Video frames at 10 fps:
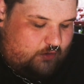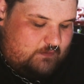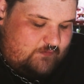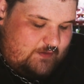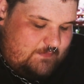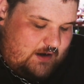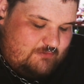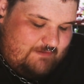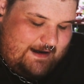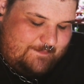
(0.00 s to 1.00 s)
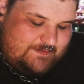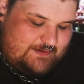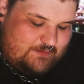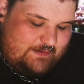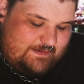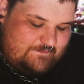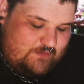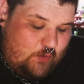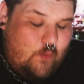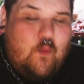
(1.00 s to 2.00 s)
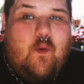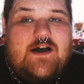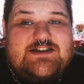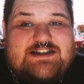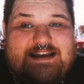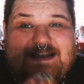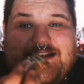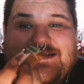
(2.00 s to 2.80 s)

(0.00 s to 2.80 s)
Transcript: All of them are wrapped with washi,